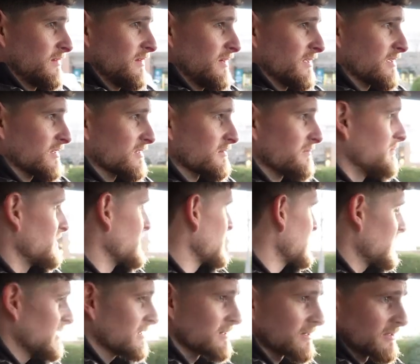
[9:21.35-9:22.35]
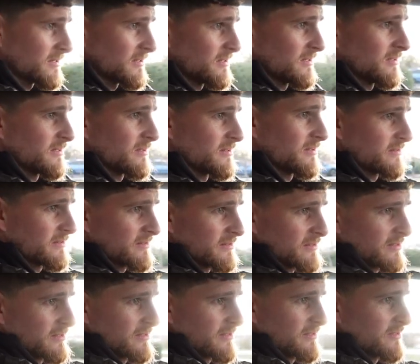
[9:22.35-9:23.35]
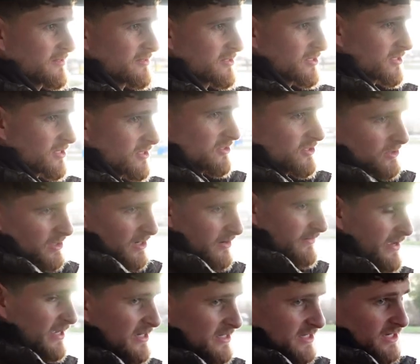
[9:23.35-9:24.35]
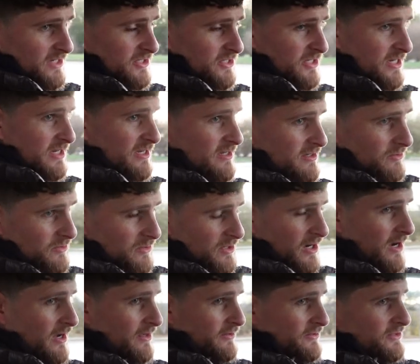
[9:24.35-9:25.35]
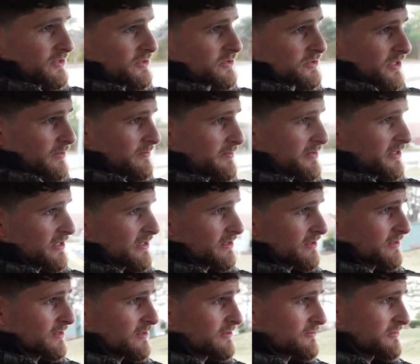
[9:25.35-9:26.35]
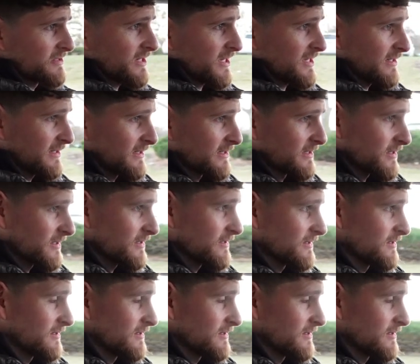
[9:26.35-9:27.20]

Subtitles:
It doesn't mean that just because you have ADHD, you can't do something. That's ridiculous.